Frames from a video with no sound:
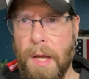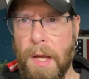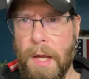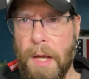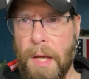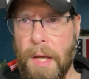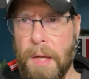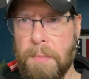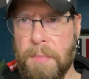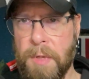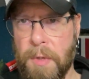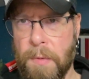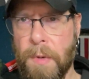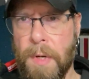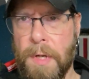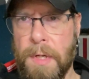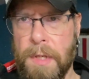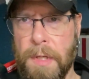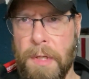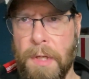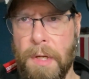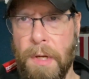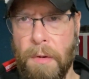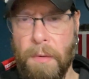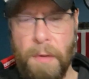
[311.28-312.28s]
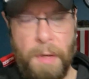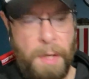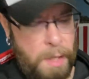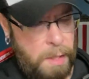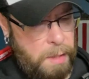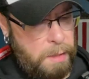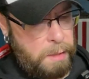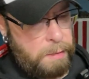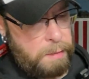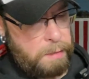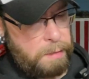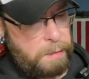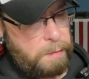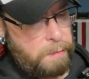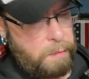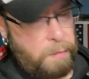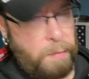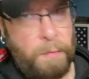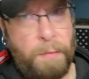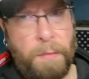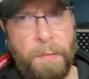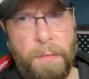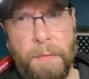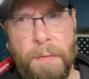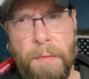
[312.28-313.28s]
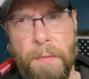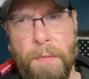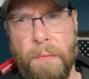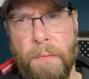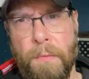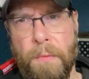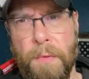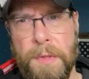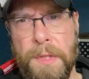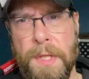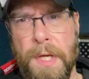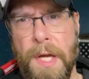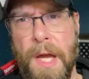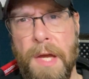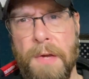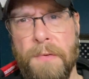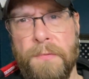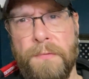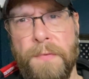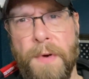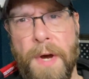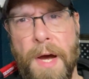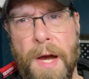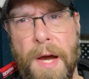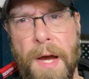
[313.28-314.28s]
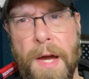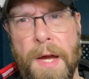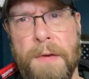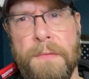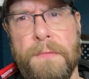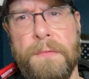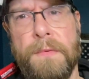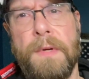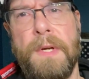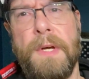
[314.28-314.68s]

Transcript: and be ready to go hunting. With the A5,